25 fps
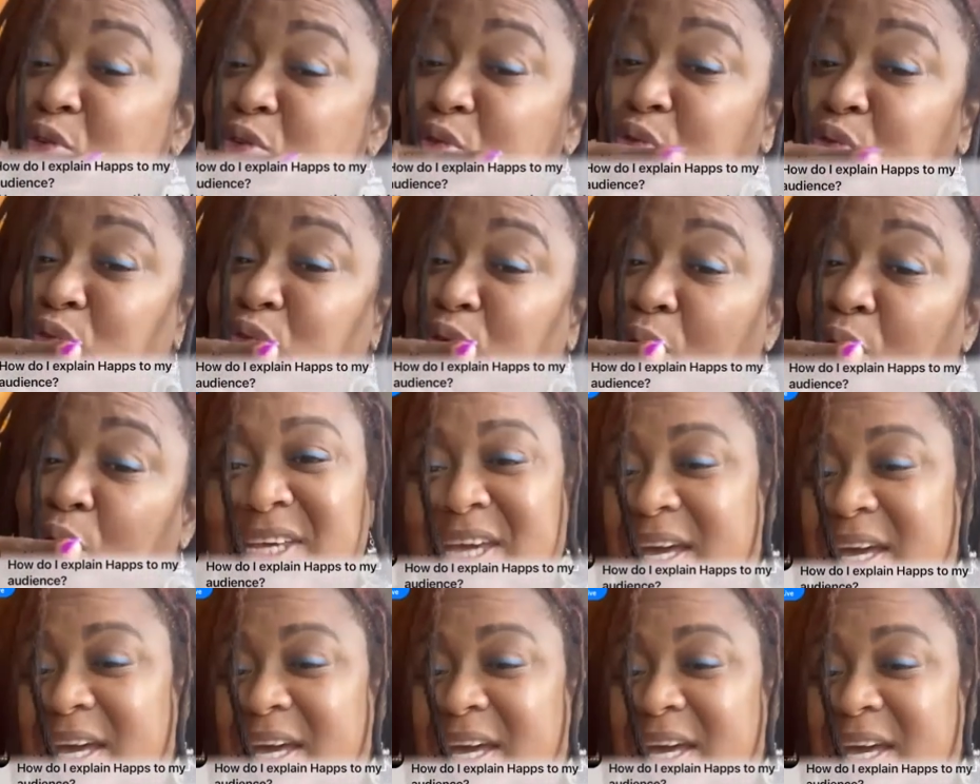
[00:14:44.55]
It doesn't mean
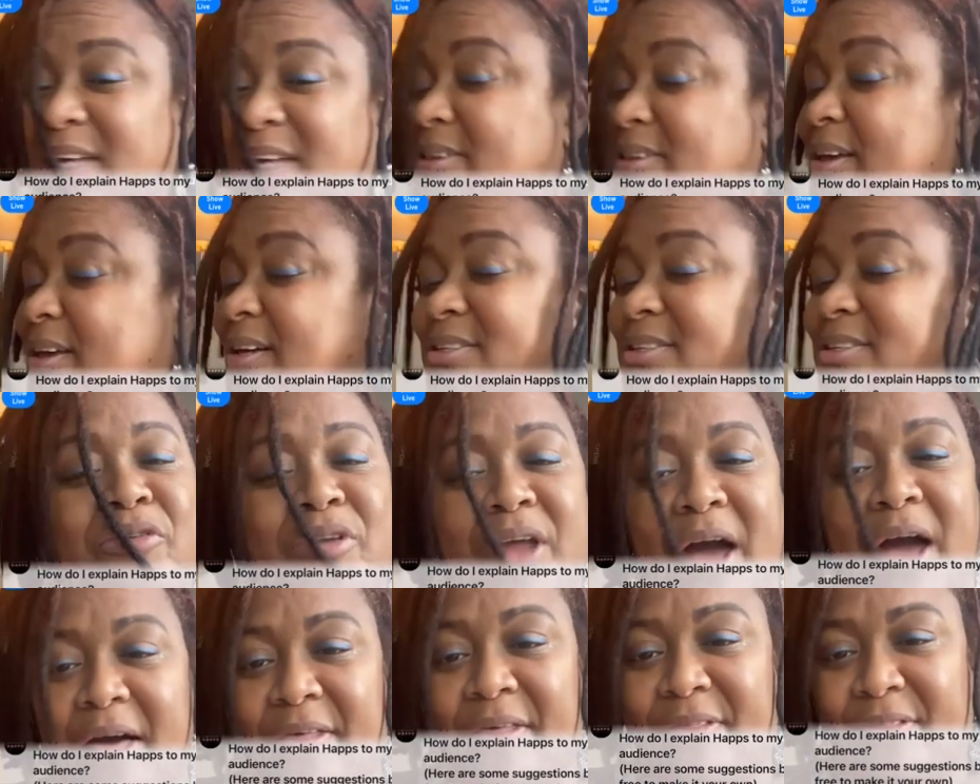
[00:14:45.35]
that they're not there,
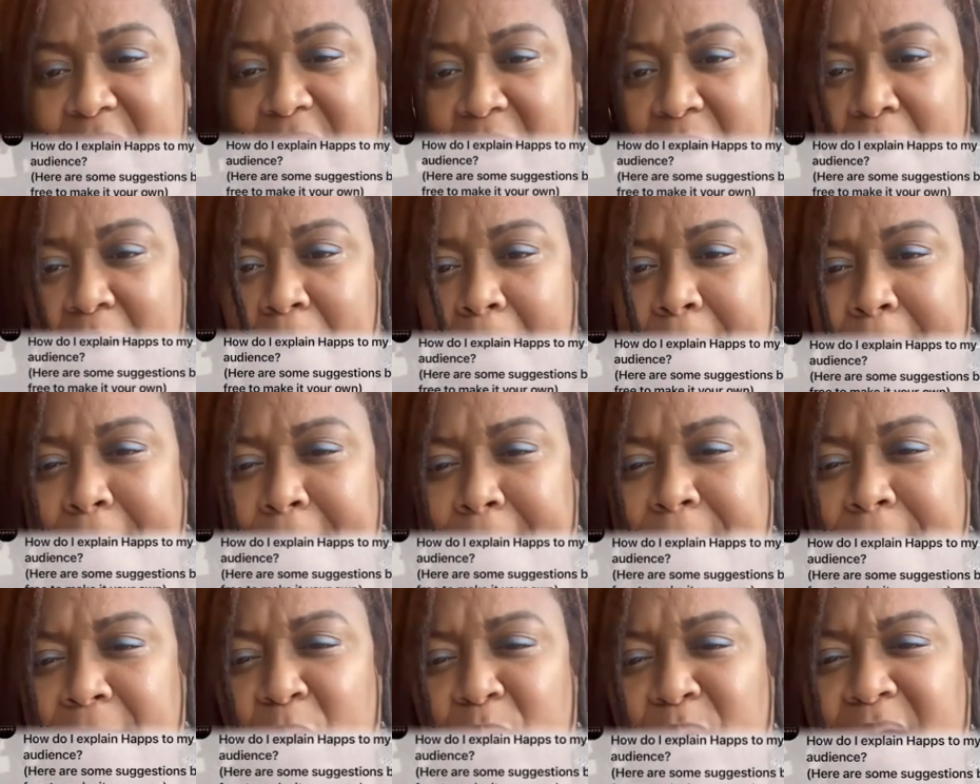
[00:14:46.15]

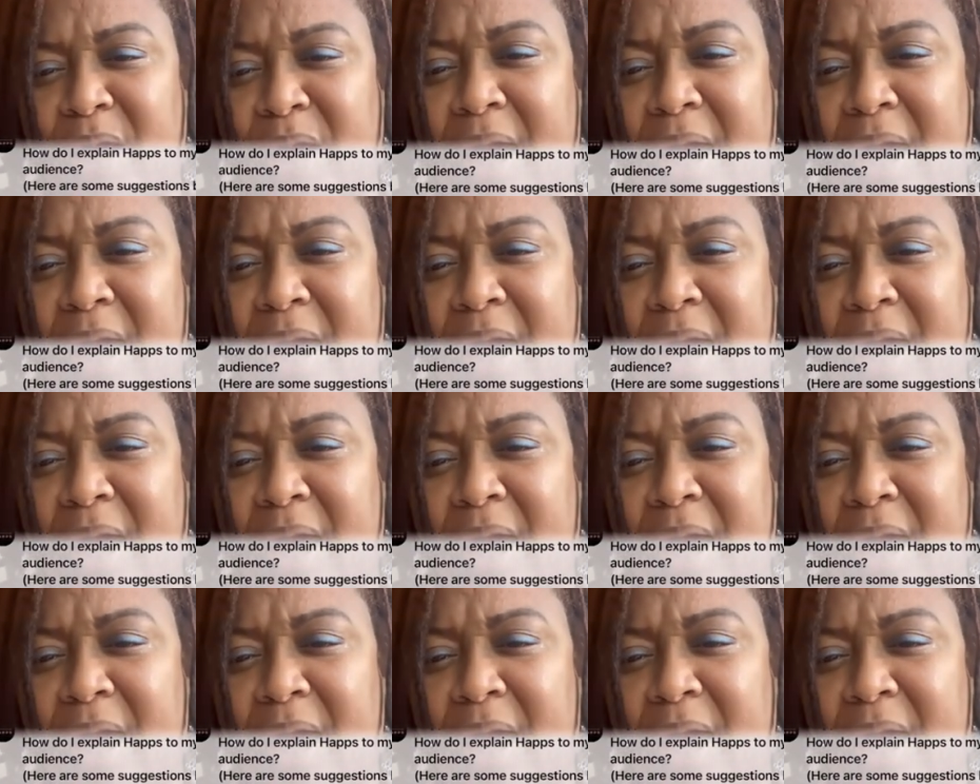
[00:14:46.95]
okay?